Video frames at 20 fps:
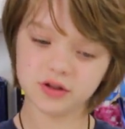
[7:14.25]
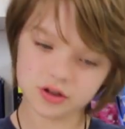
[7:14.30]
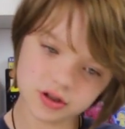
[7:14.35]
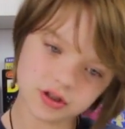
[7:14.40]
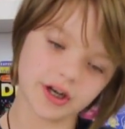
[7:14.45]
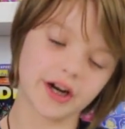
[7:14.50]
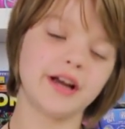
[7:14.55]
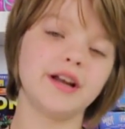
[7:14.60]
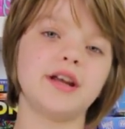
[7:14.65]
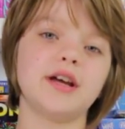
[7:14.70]

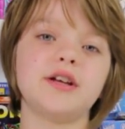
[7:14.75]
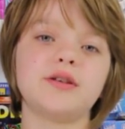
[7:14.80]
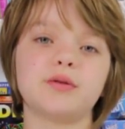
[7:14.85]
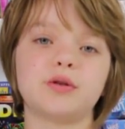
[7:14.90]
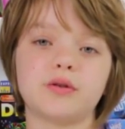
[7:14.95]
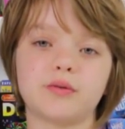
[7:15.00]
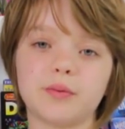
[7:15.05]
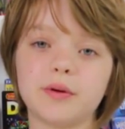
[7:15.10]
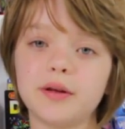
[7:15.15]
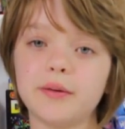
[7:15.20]
Giant Days,
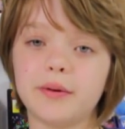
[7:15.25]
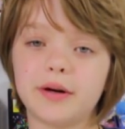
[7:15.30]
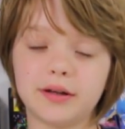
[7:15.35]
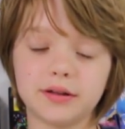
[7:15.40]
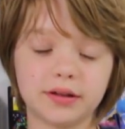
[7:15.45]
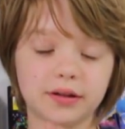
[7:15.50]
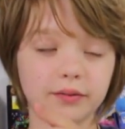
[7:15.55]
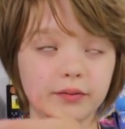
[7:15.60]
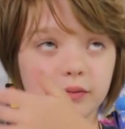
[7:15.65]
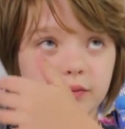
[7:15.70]
which is really
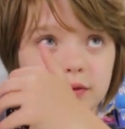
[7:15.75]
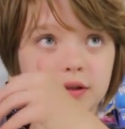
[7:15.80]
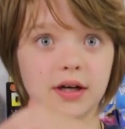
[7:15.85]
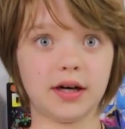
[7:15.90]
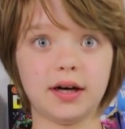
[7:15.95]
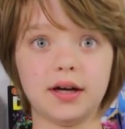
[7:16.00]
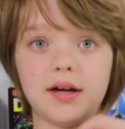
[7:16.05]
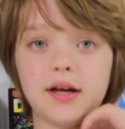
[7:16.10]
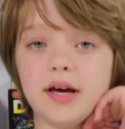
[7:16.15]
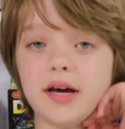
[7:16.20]
well
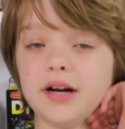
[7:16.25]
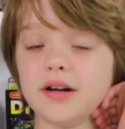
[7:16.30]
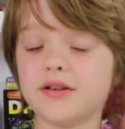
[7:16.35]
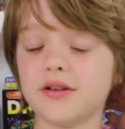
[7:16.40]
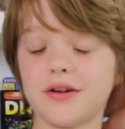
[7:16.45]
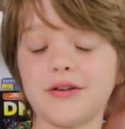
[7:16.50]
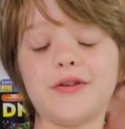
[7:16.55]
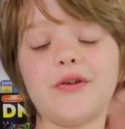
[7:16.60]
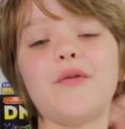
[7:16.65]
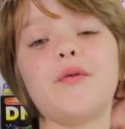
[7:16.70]
done, and it's
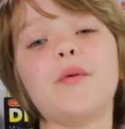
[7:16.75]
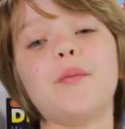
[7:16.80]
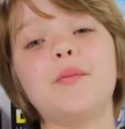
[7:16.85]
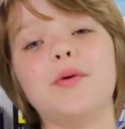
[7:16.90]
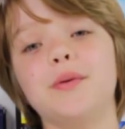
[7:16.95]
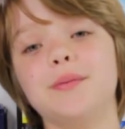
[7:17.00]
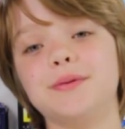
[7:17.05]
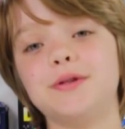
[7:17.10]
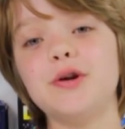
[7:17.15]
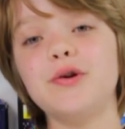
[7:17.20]
also from
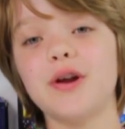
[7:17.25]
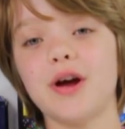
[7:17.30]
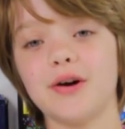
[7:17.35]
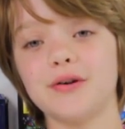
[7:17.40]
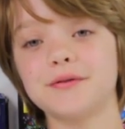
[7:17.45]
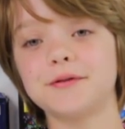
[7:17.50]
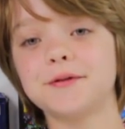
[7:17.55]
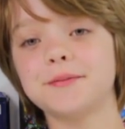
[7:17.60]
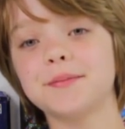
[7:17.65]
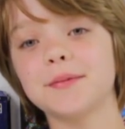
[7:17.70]
Boom
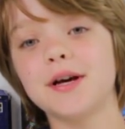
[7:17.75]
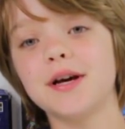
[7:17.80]
Studios.